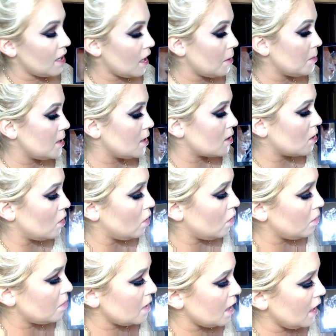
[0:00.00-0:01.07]
to pick up
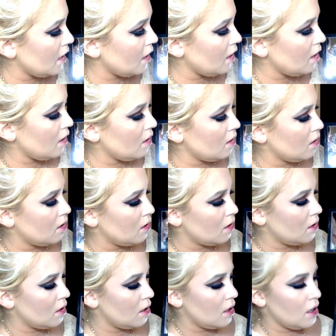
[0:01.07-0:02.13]
Sculpt here.
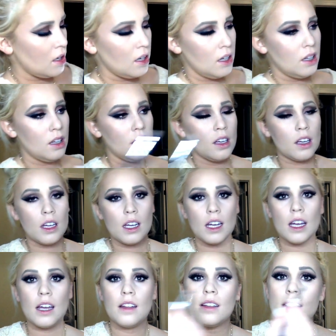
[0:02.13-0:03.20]

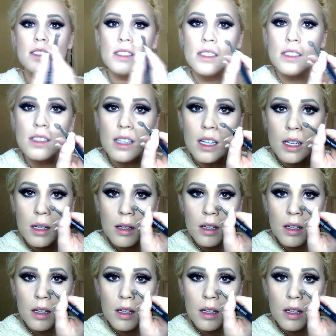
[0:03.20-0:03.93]
And this is what